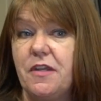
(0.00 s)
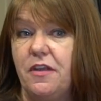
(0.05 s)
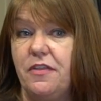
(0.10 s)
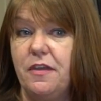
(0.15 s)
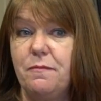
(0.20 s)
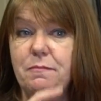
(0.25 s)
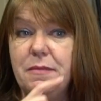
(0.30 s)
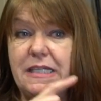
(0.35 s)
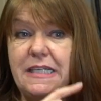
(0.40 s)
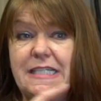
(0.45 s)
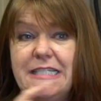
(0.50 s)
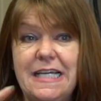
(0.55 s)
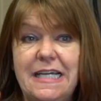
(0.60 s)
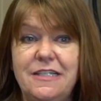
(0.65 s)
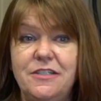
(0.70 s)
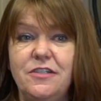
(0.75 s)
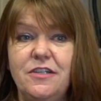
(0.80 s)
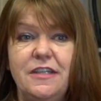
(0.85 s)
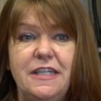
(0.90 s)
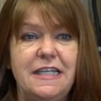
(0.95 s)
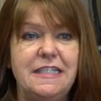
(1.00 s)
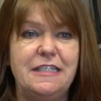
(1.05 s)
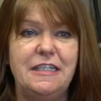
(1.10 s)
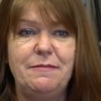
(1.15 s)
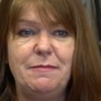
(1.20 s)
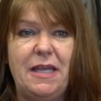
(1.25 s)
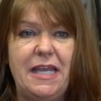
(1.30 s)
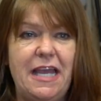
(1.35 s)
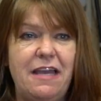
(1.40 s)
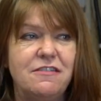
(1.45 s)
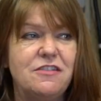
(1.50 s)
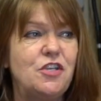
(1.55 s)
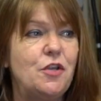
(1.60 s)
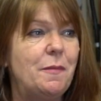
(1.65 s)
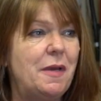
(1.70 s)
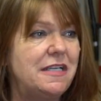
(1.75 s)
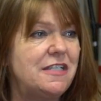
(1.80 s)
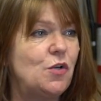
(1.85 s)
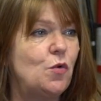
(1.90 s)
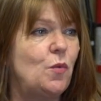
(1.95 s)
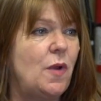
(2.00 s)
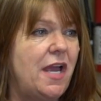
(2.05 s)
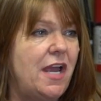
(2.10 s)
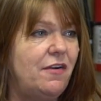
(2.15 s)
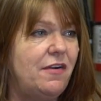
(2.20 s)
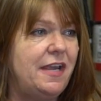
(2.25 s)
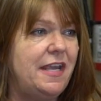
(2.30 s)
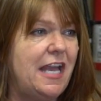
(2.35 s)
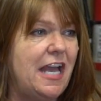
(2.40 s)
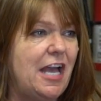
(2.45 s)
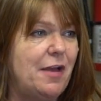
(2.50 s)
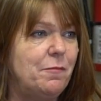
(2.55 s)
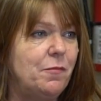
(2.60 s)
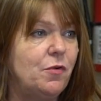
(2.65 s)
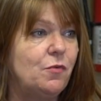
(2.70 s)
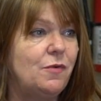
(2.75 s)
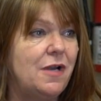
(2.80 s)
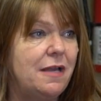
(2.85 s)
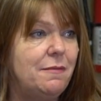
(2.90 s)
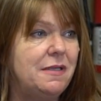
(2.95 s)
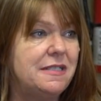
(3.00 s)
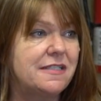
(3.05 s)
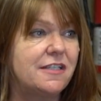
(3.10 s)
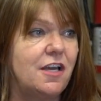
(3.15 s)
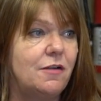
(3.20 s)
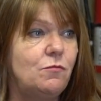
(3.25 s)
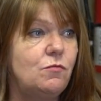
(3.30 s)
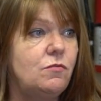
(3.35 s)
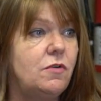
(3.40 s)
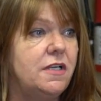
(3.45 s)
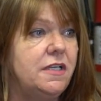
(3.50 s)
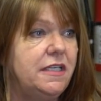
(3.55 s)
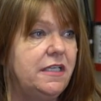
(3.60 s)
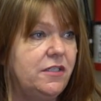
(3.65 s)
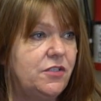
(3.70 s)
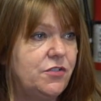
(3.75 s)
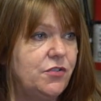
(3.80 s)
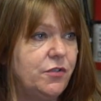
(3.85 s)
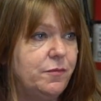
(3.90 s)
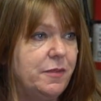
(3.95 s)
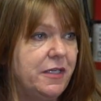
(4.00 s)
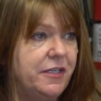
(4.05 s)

the minute I do that in my house, no matter where I am, rabbits come running to me,